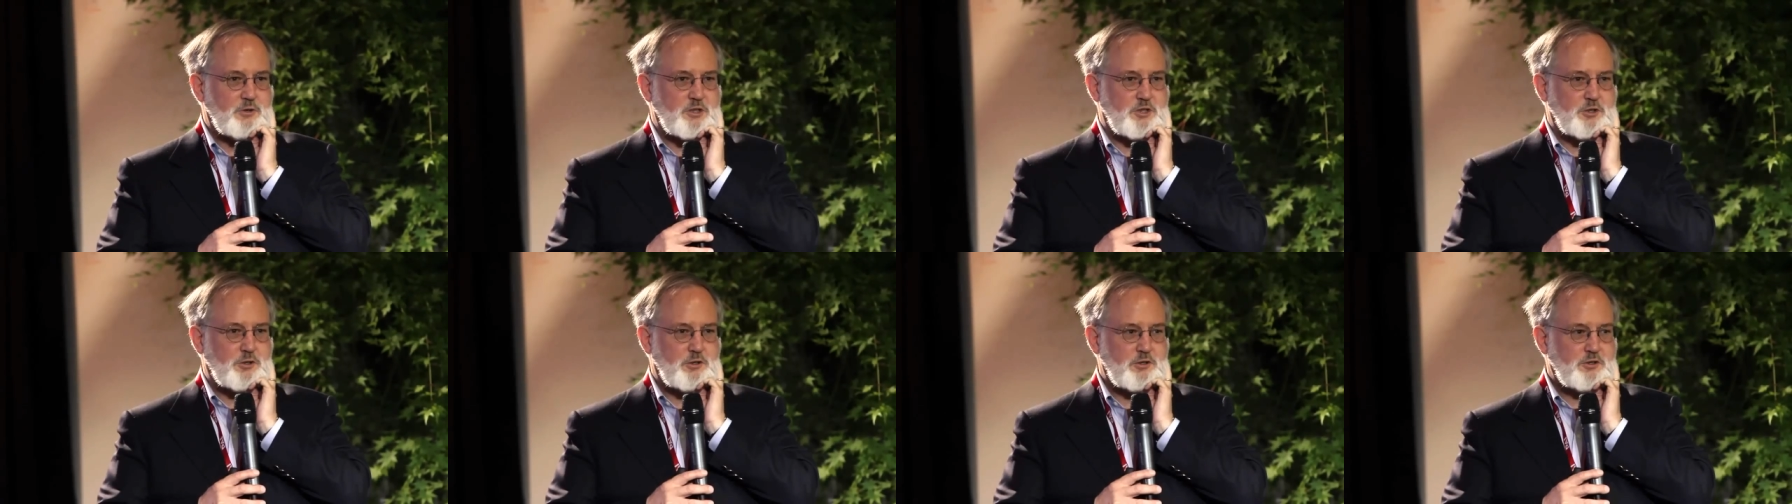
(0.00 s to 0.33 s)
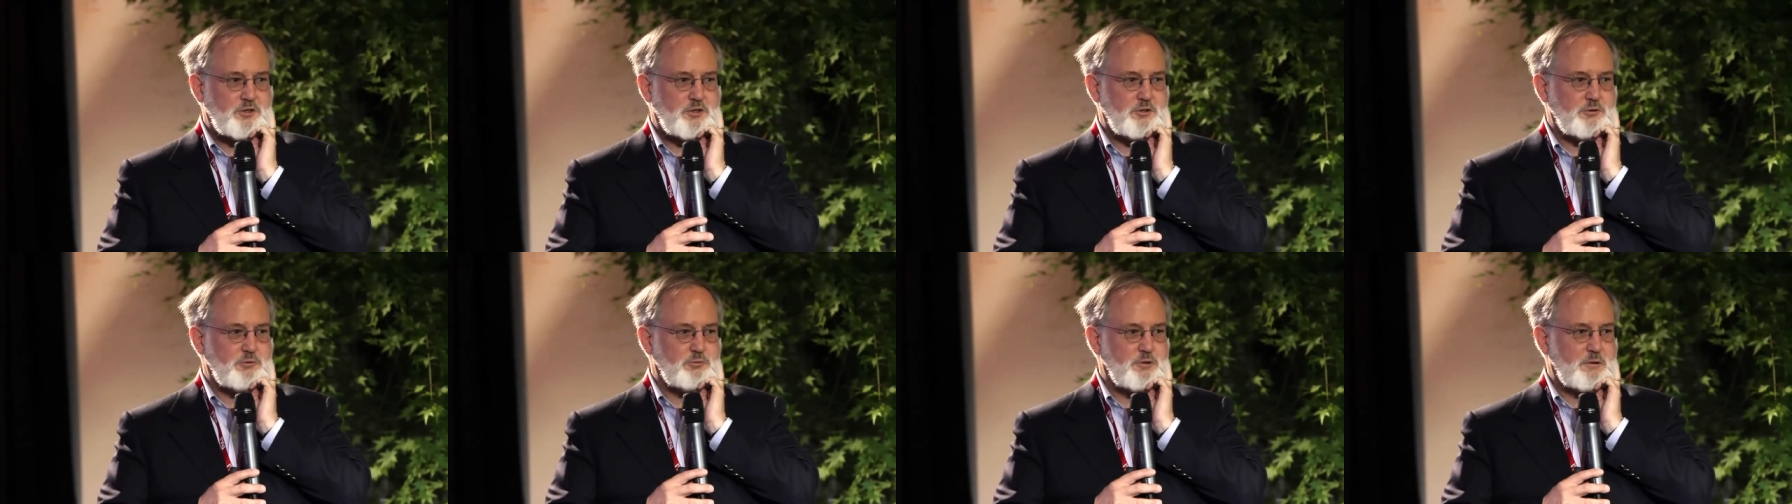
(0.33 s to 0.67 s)
which
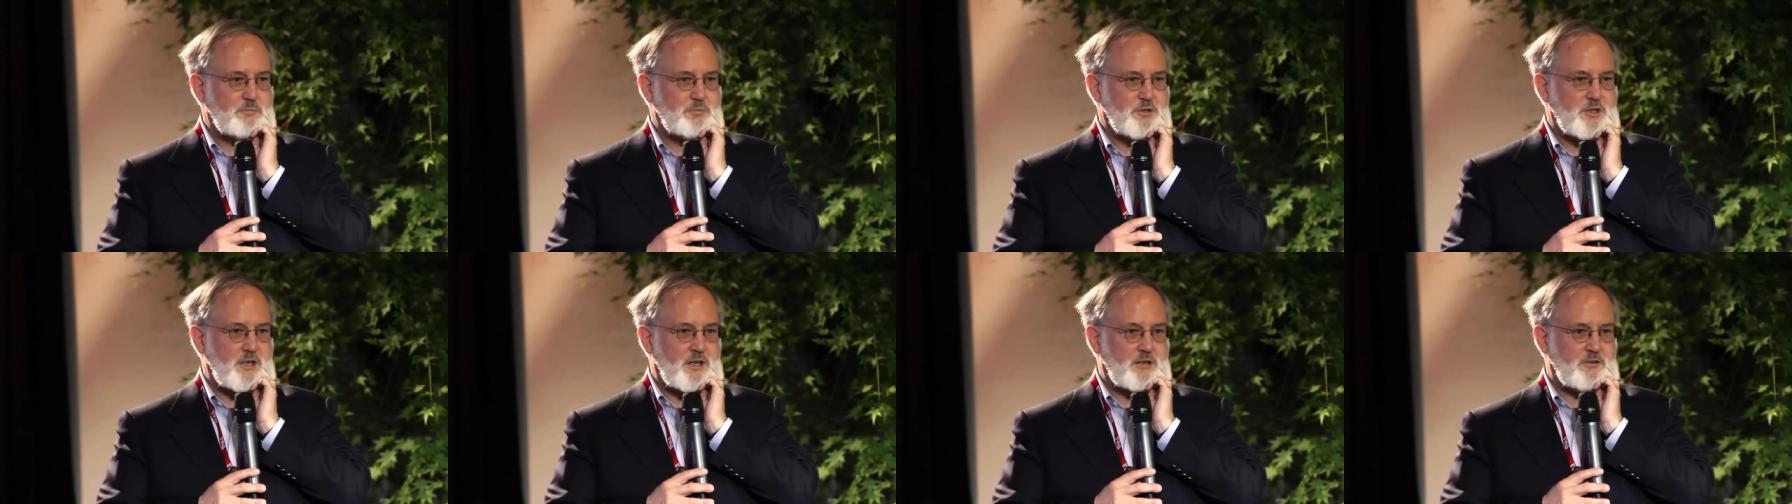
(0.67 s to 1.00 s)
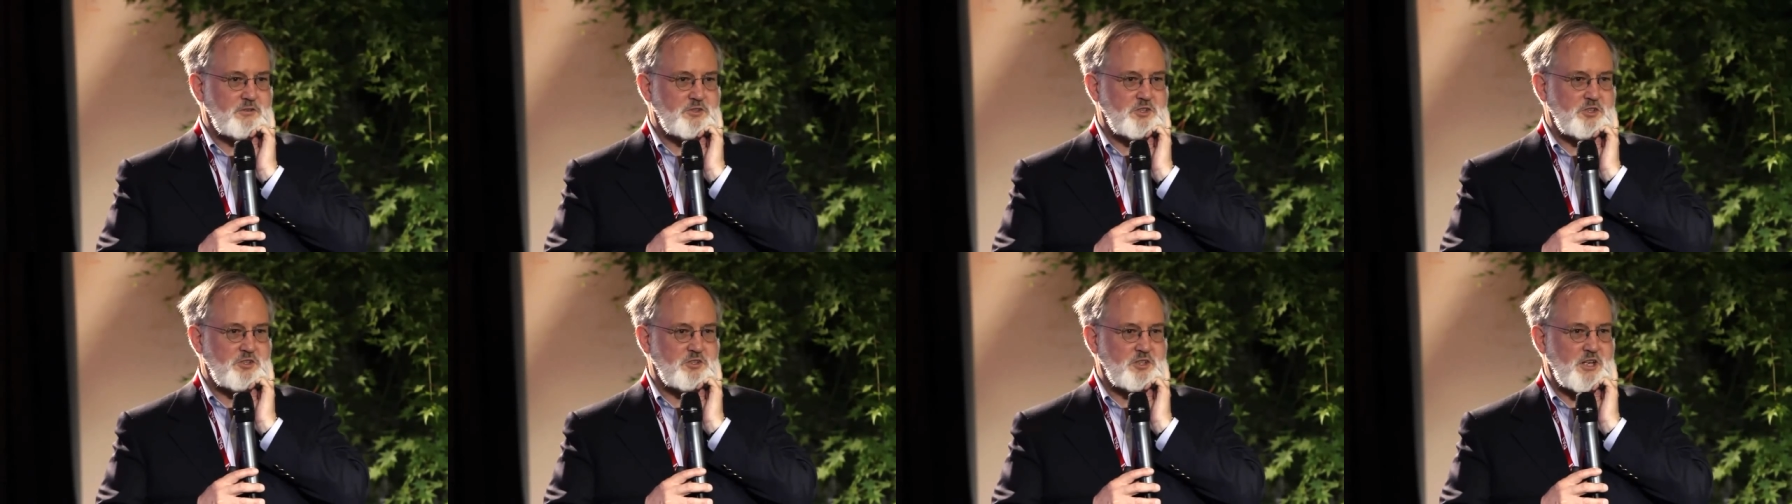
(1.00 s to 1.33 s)
hurts your
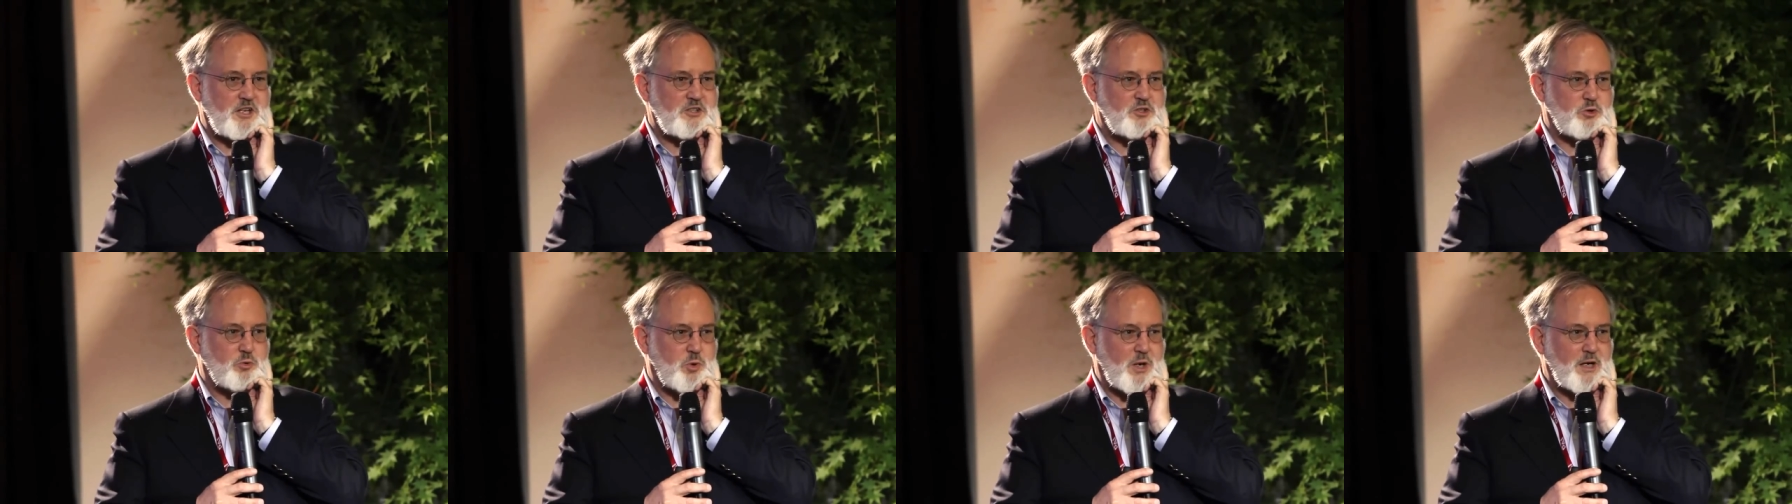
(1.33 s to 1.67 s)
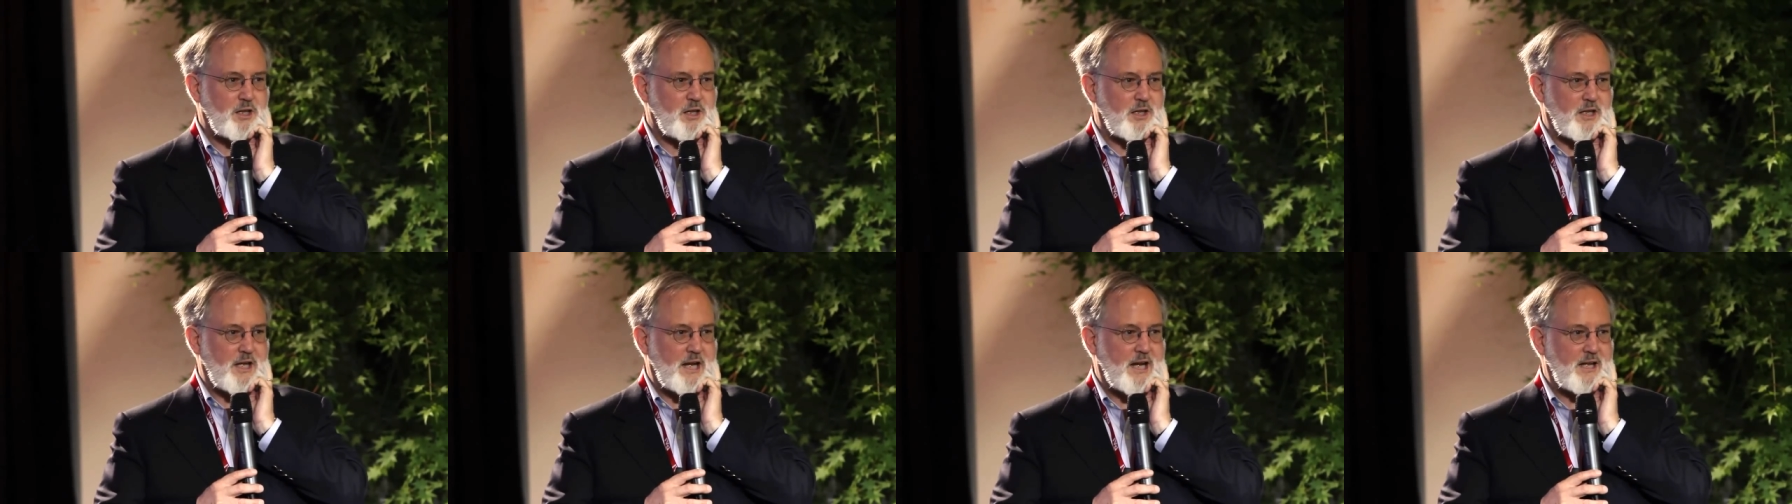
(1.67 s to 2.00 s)
reproductive success
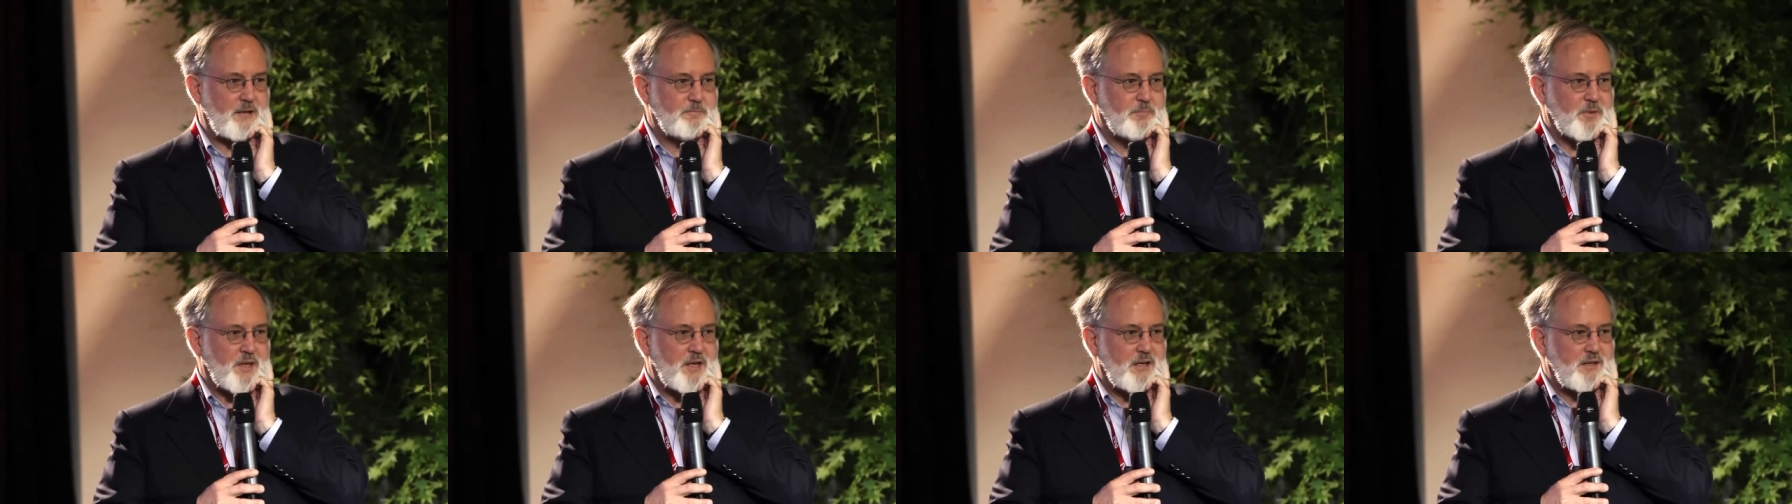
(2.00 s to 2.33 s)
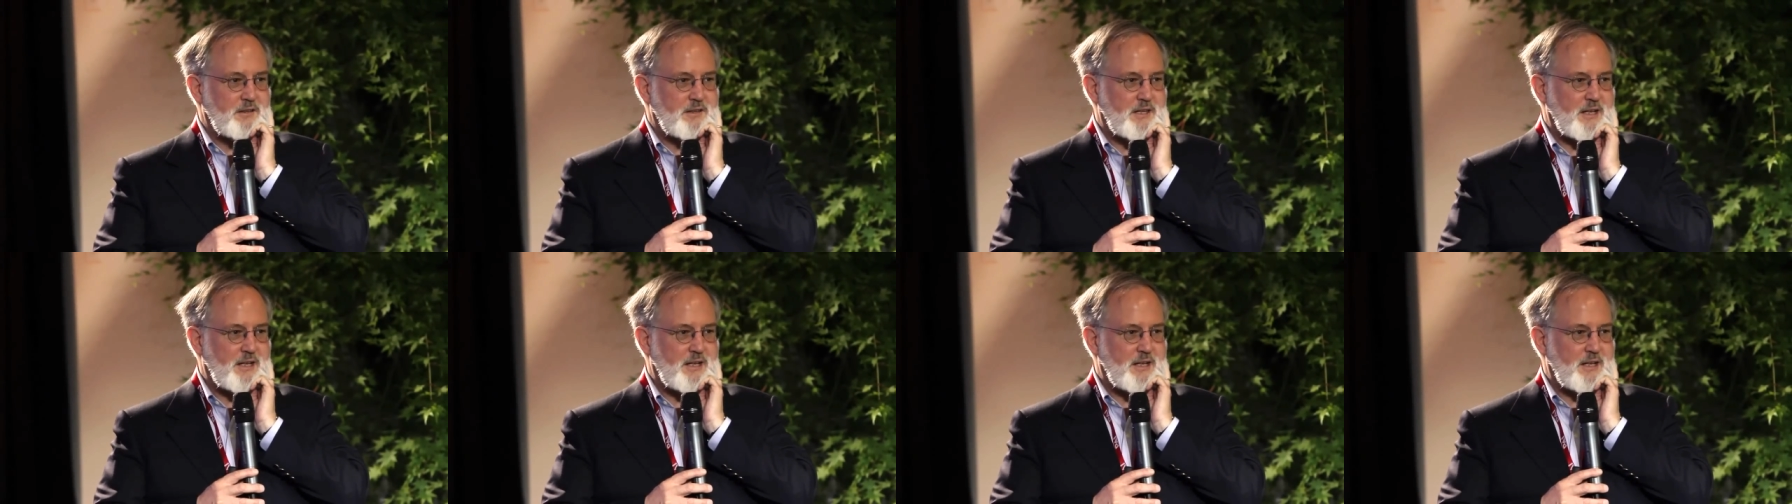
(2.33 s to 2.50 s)
quite a lot.